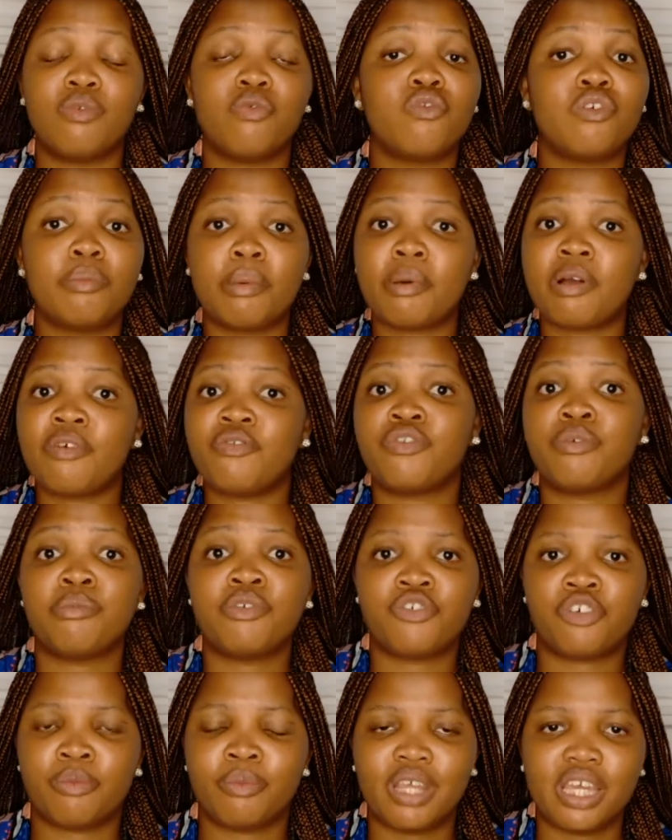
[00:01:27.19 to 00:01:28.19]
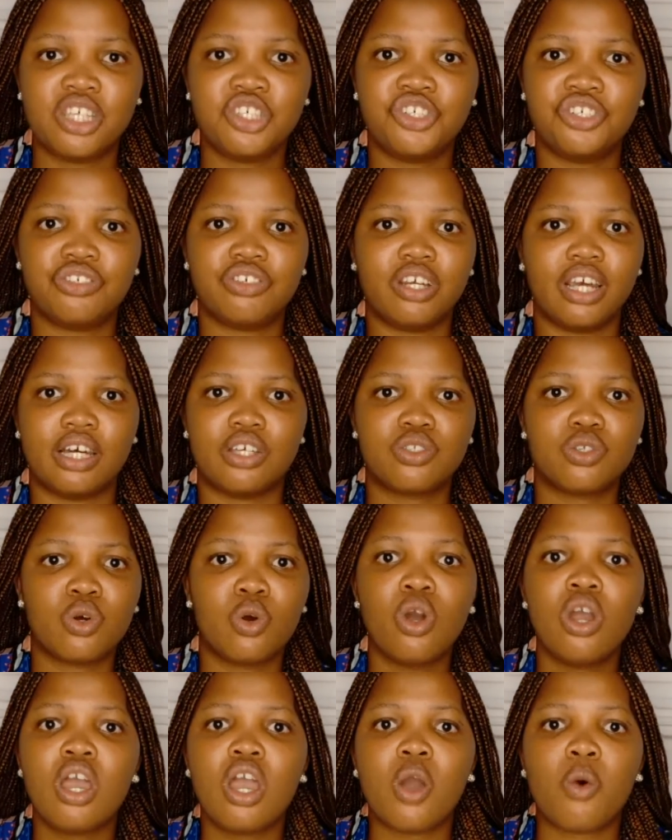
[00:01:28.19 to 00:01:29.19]
Remember, I'm filming from Nigeria, so
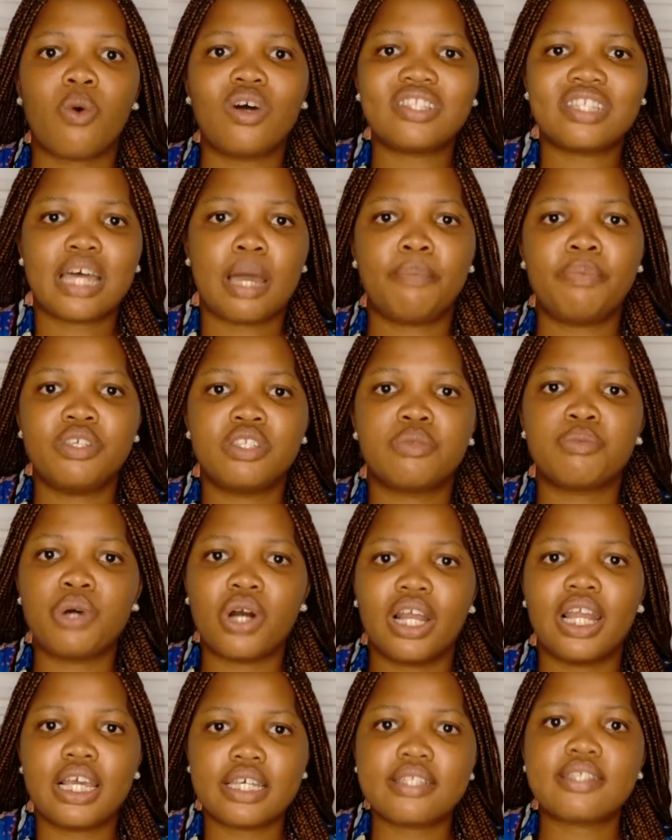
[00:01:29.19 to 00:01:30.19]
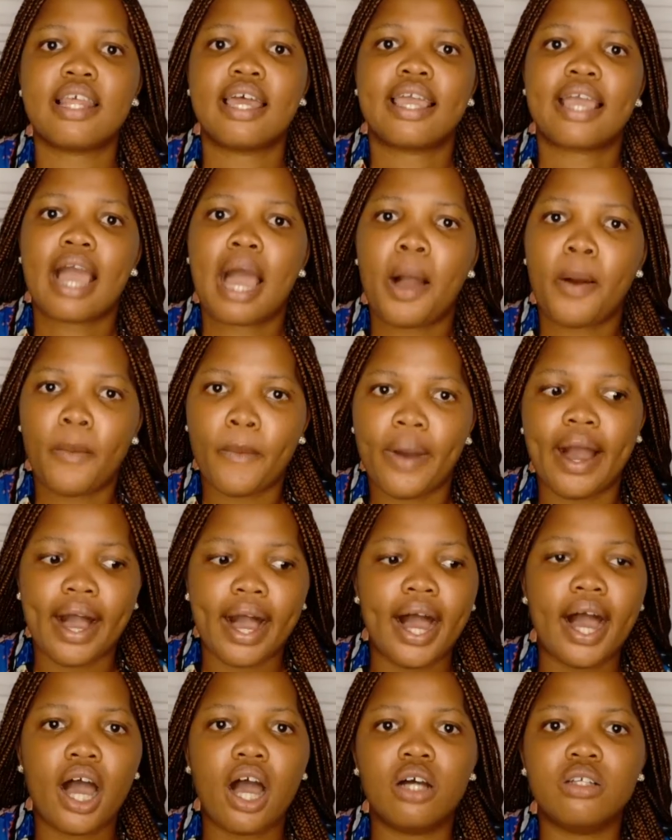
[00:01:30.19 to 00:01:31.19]
WhatsApp is more or less like
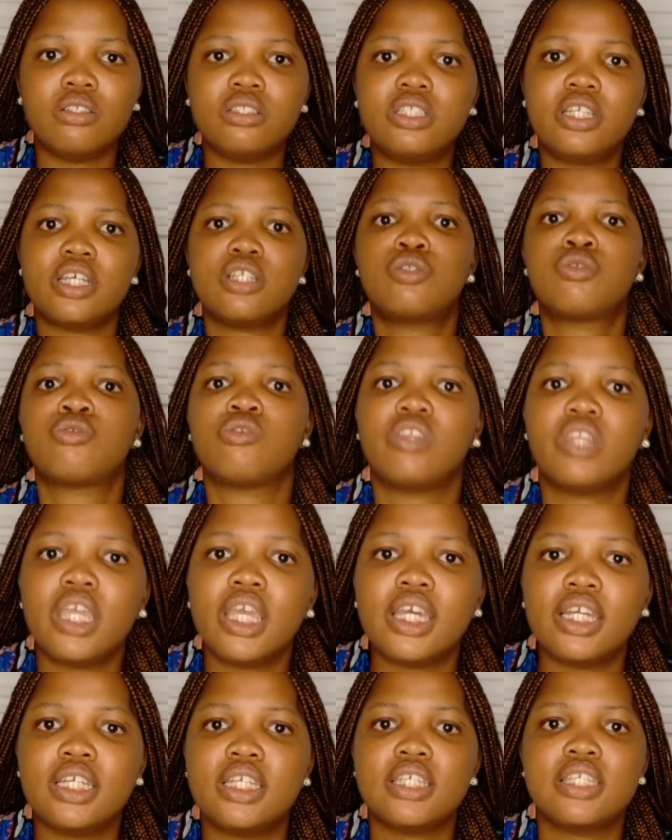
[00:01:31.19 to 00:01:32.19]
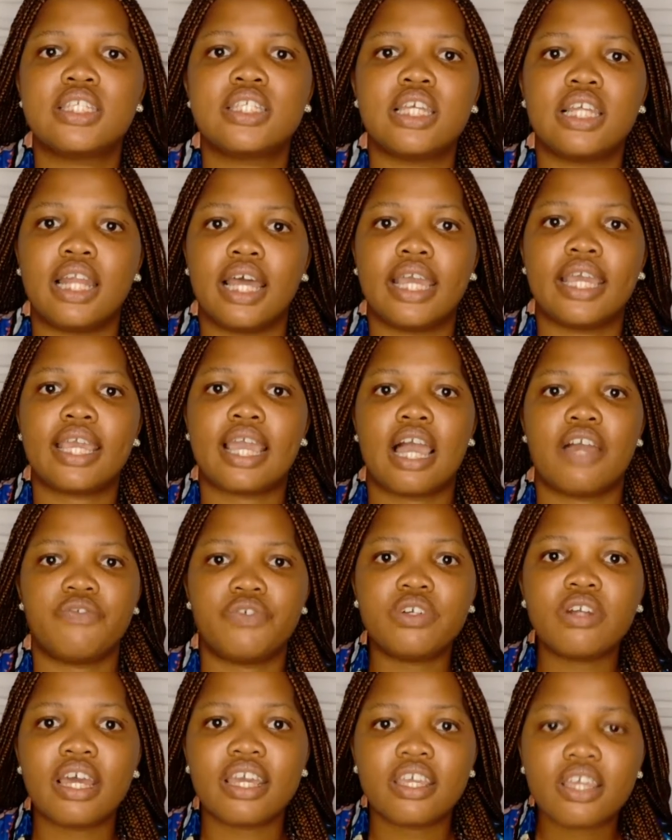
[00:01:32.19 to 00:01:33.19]
our day-to-day this thing. Like, I
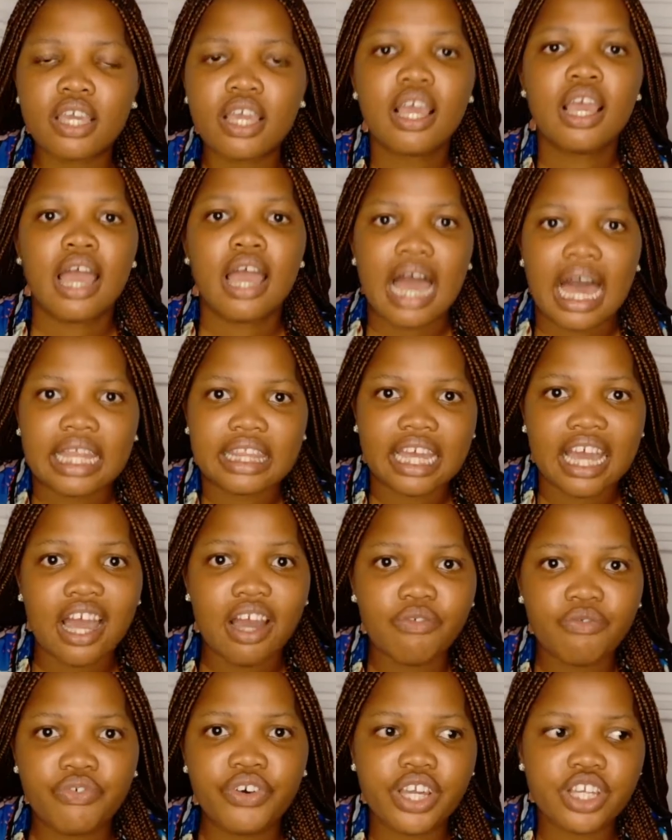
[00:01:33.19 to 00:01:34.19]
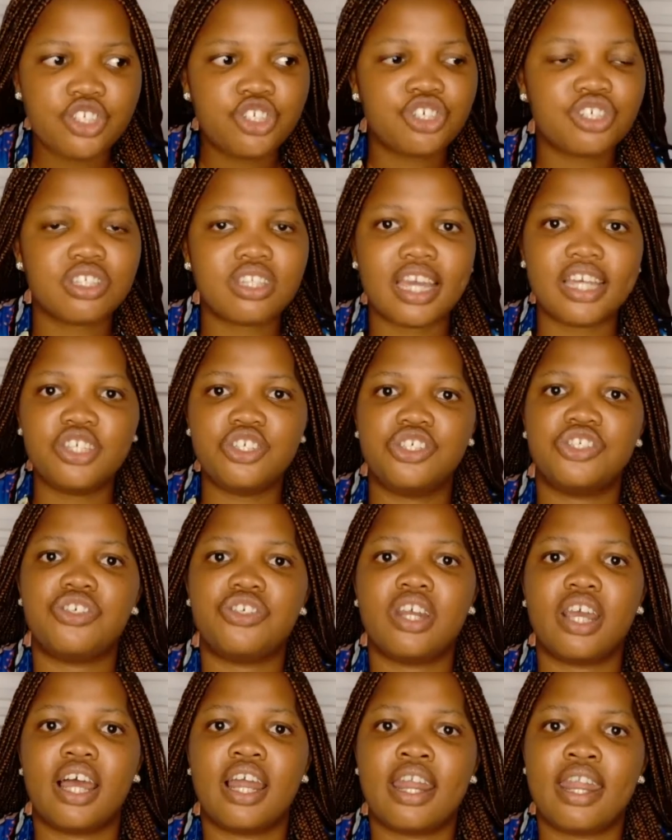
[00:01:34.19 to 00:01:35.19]
feel like an average
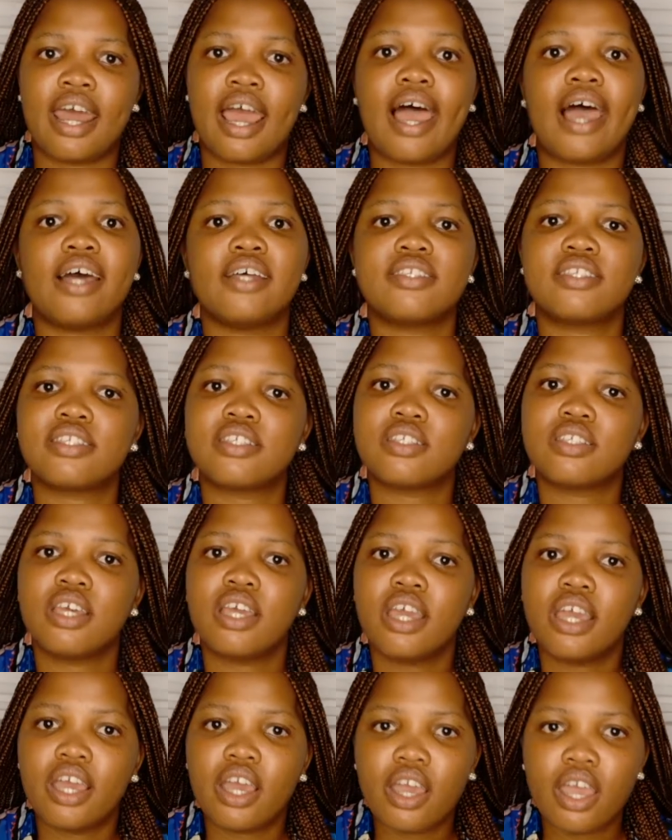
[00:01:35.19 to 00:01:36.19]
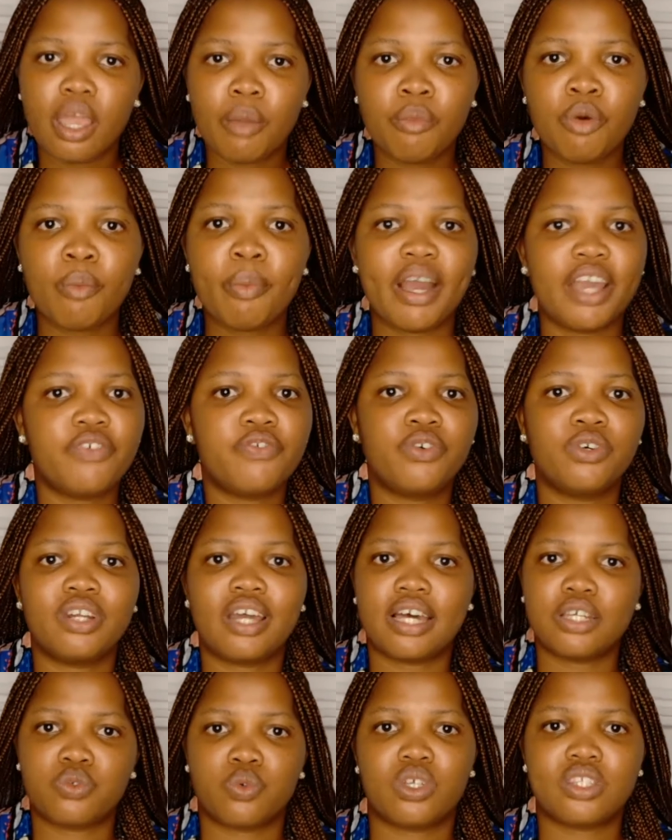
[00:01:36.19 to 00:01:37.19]
Nigerian does a mobile phone
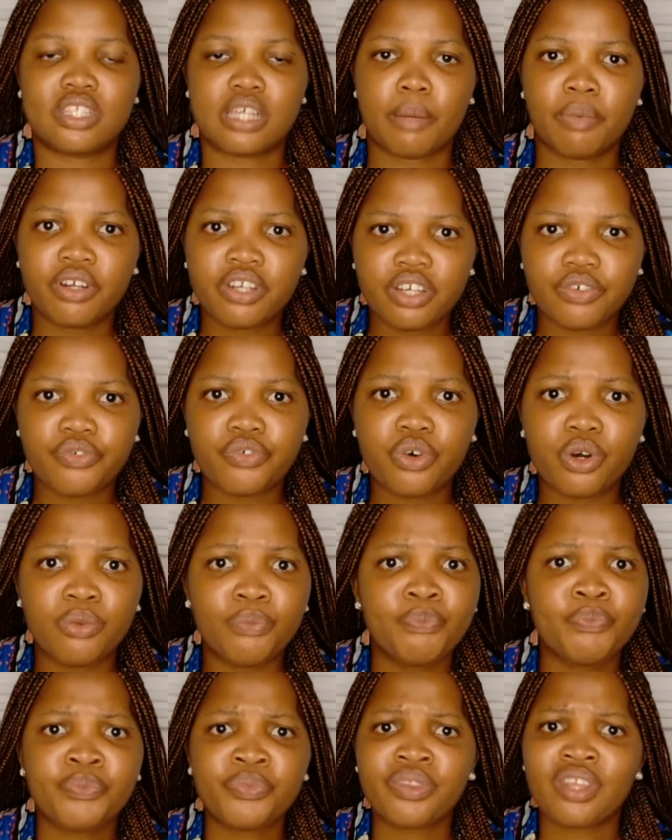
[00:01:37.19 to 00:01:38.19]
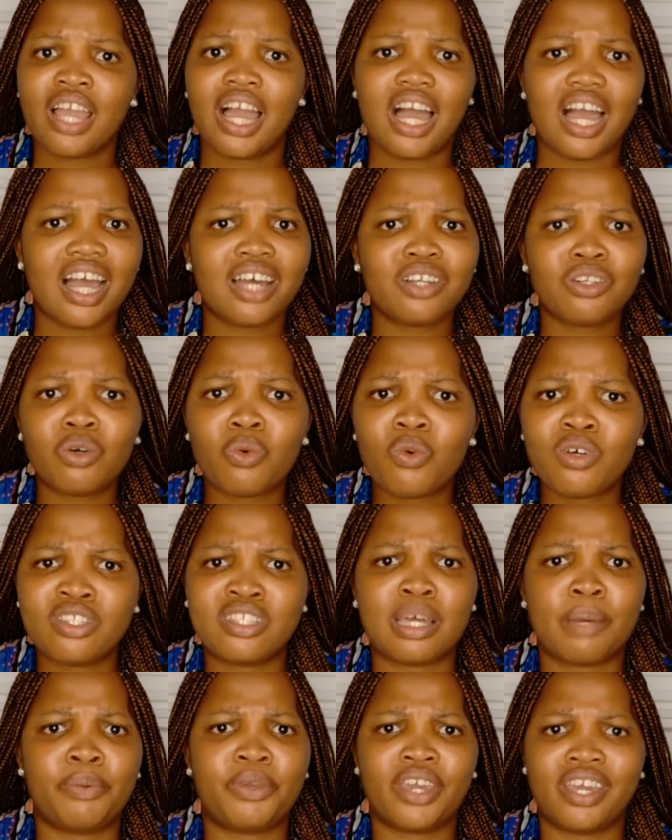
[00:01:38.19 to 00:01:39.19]
as WhatsApp on their phone, and on
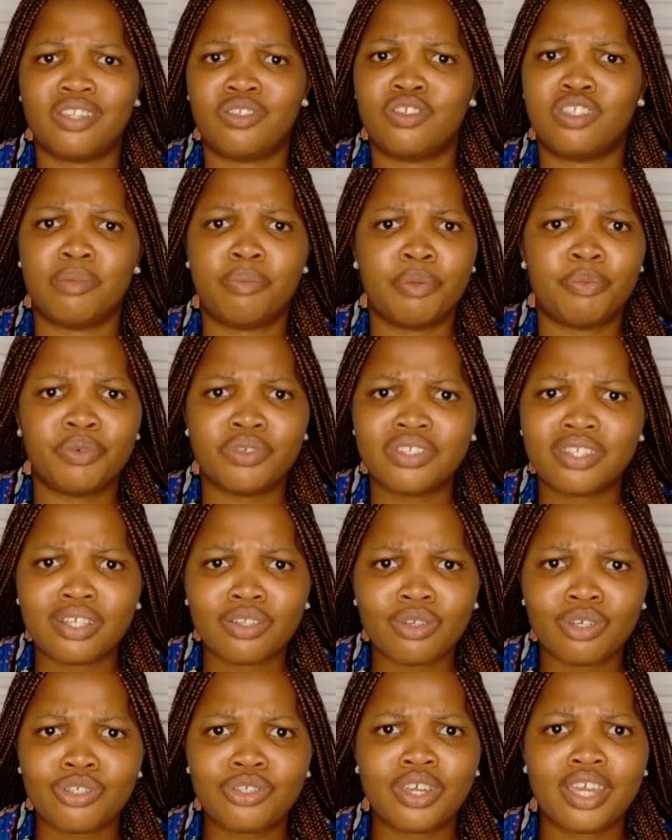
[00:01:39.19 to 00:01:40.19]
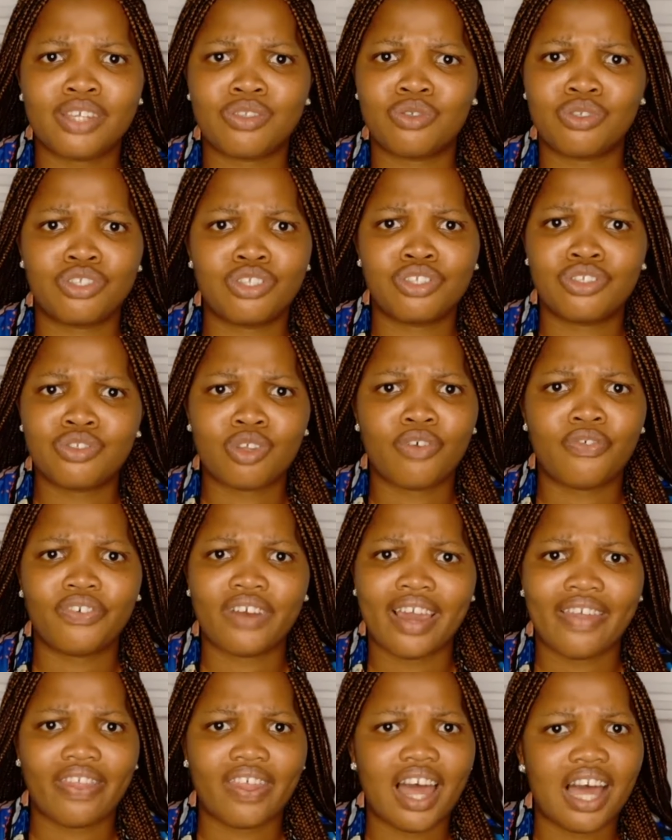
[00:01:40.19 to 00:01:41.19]
WhatsApp you get to see people's status, you get to see stuff
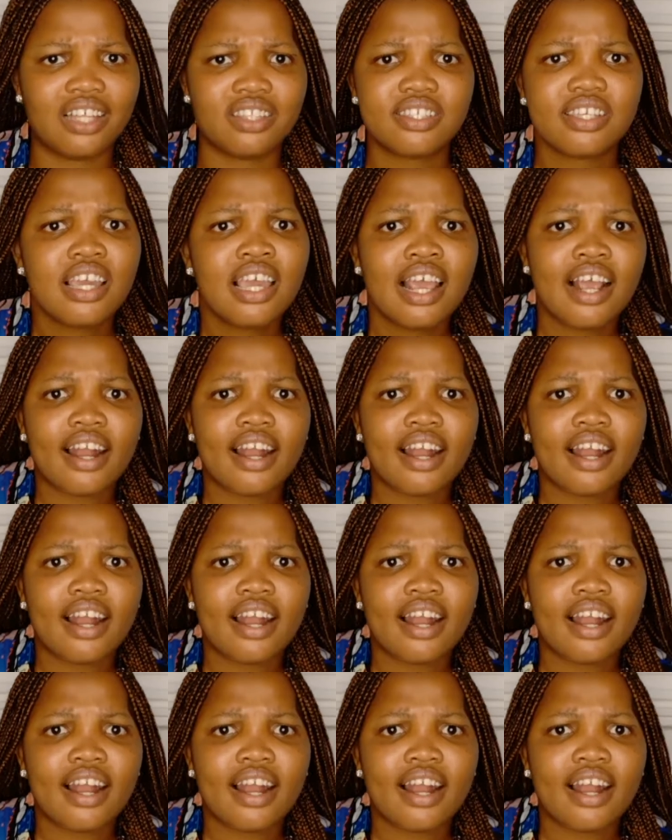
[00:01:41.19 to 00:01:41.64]
like that.